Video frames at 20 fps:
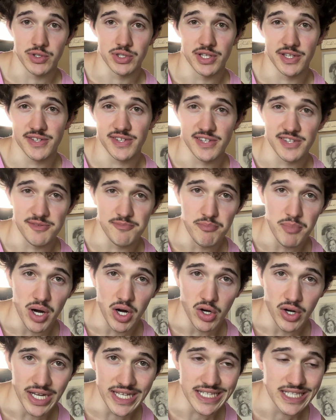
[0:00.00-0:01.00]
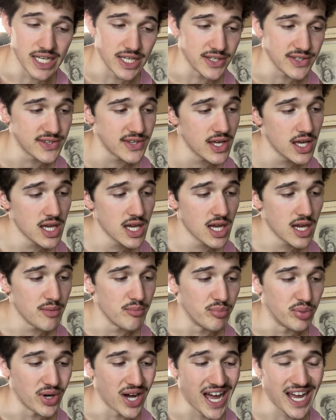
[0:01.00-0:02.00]
This is Melinda's
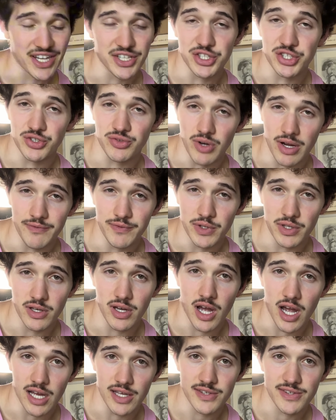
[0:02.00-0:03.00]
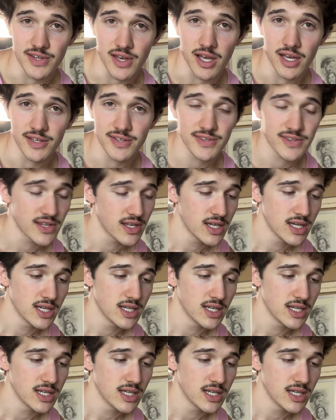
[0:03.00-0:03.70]
Black Truffle Hot Sauce.